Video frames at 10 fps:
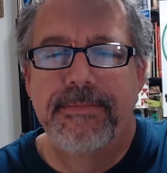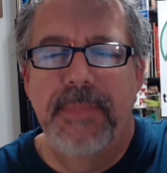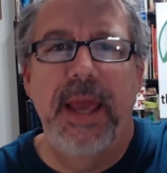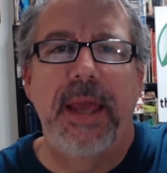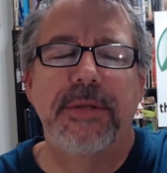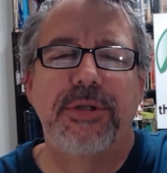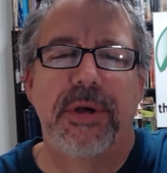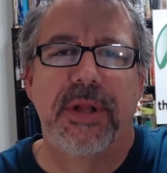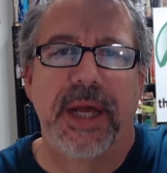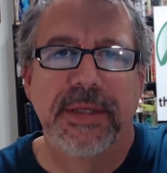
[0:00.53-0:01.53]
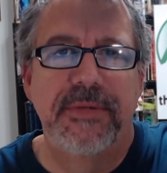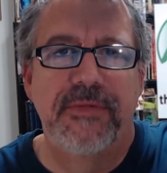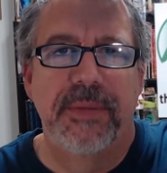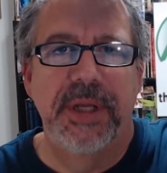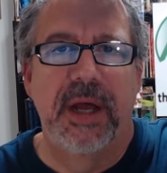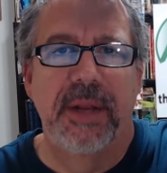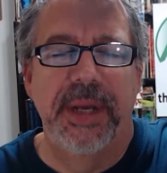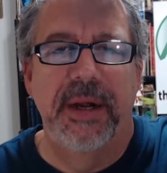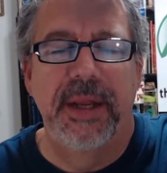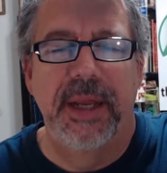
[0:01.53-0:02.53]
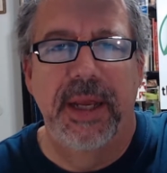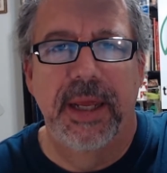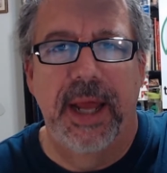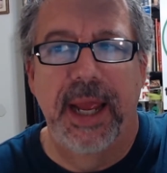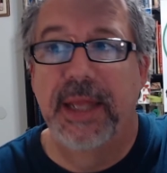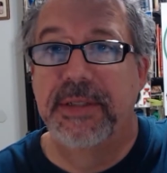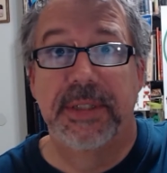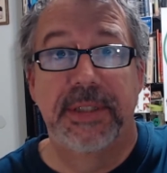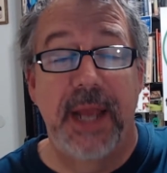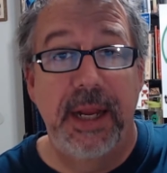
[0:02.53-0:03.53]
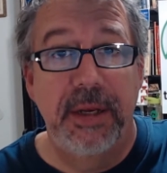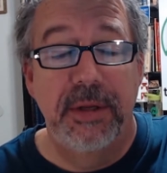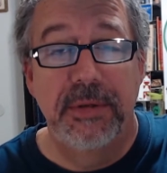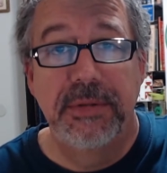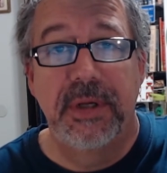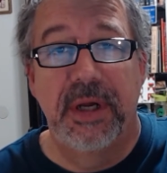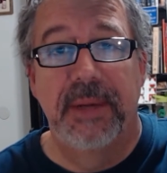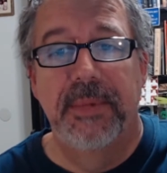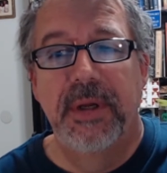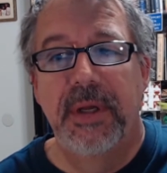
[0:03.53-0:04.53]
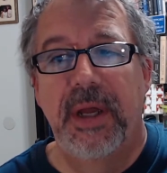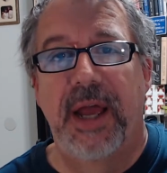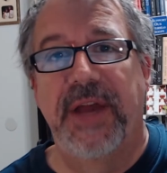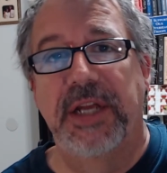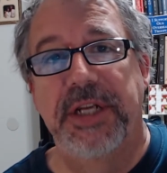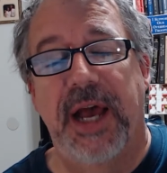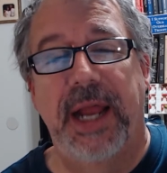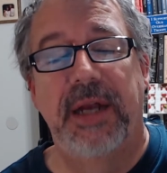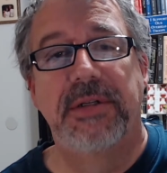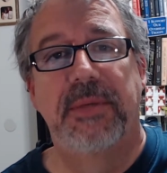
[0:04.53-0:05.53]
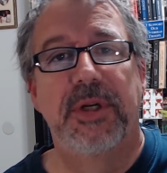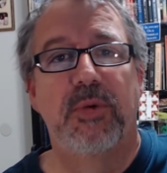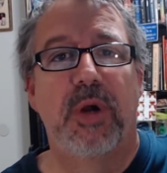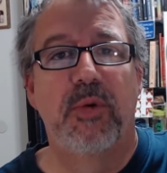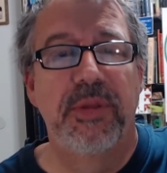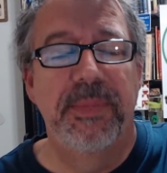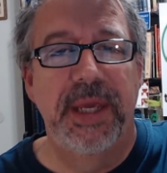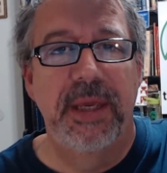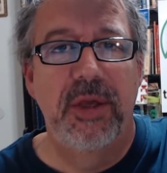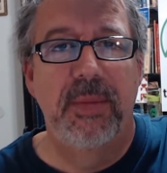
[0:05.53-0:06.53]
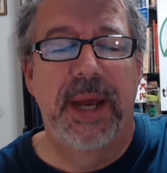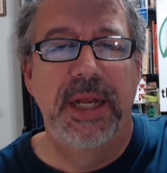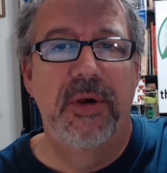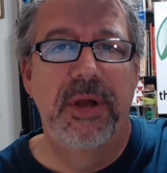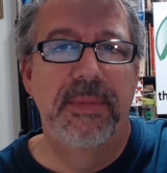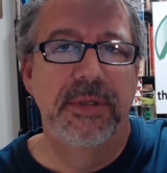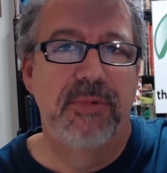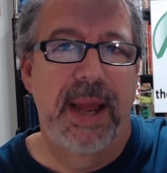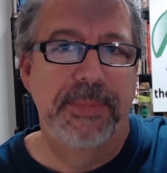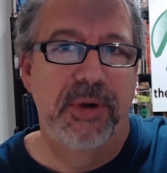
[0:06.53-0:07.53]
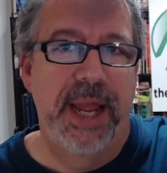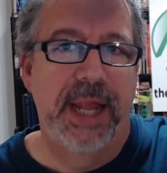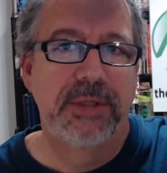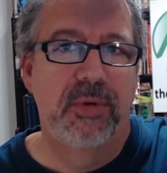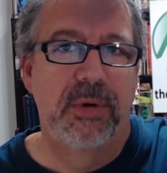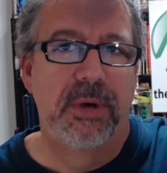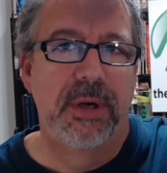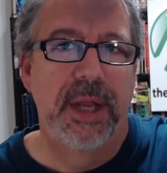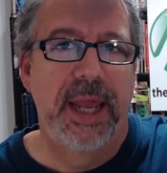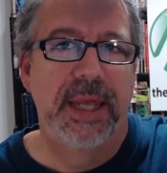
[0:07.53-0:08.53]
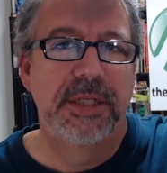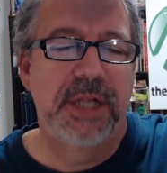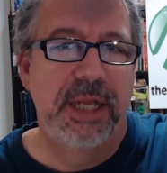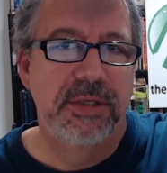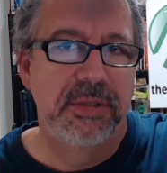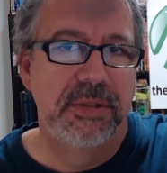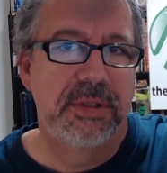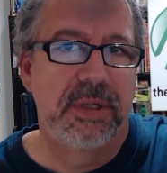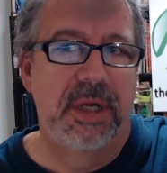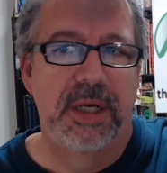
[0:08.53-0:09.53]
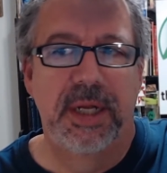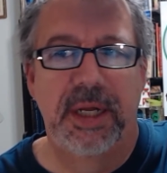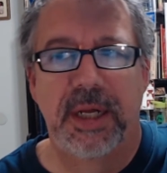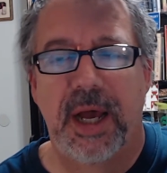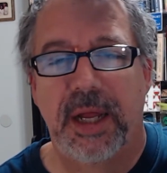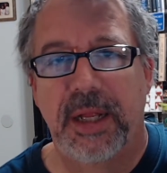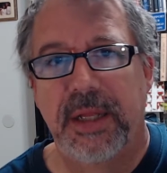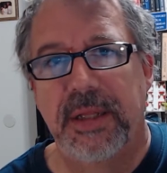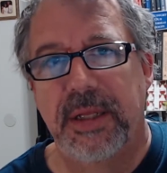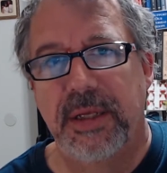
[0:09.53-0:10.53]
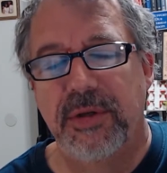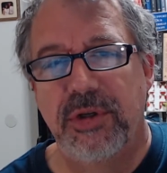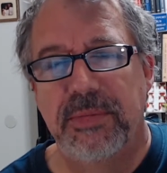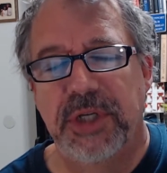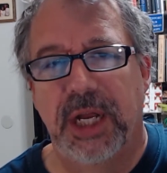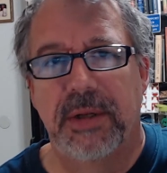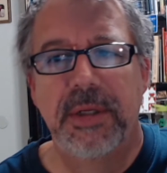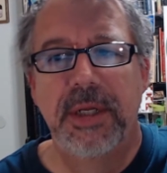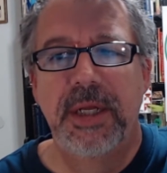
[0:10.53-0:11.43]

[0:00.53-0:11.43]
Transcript: Hey, it's Joe Glines from The Automator, and I had some exciting news. Um, I've actually hired someone to work with me. You might know him as Raptor X or AHK Tuts on uh, uh, the YouTube channel.